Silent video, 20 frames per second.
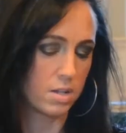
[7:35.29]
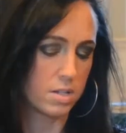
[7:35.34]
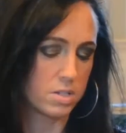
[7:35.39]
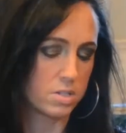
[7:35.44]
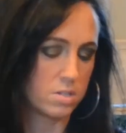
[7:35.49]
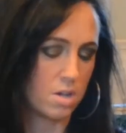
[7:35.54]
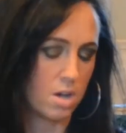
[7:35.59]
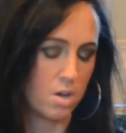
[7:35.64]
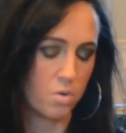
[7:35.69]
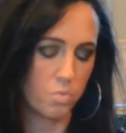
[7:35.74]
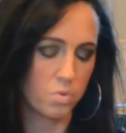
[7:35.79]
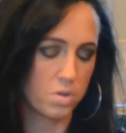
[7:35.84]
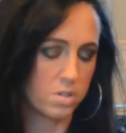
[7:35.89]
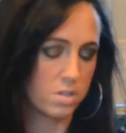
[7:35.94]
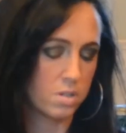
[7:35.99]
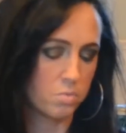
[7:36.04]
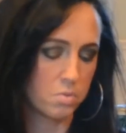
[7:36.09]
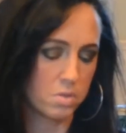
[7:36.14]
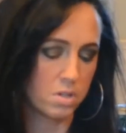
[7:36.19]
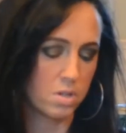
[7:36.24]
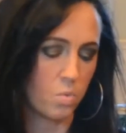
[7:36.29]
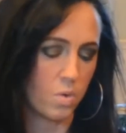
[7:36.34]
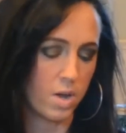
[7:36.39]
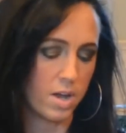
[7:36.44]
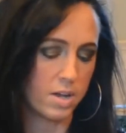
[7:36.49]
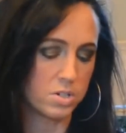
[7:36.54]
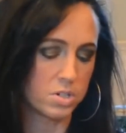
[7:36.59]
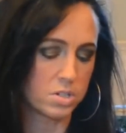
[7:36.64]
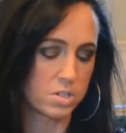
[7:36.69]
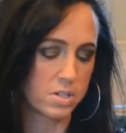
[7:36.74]
It's not really
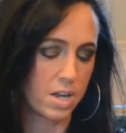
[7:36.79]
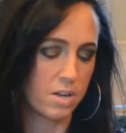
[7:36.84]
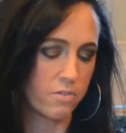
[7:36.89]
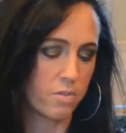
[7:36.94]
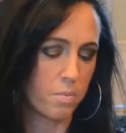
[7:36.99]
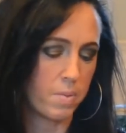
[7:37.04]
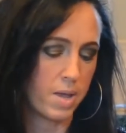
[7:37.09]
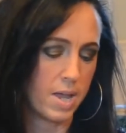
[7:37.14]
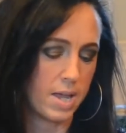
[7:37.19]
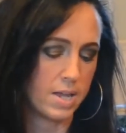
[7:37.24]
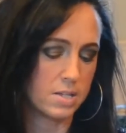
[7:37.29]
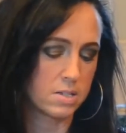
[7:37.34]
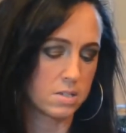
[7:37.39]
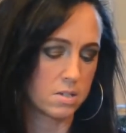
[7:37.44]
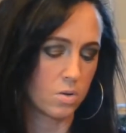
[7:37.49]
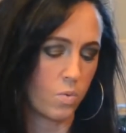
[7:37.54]
wet, just kind of a paste,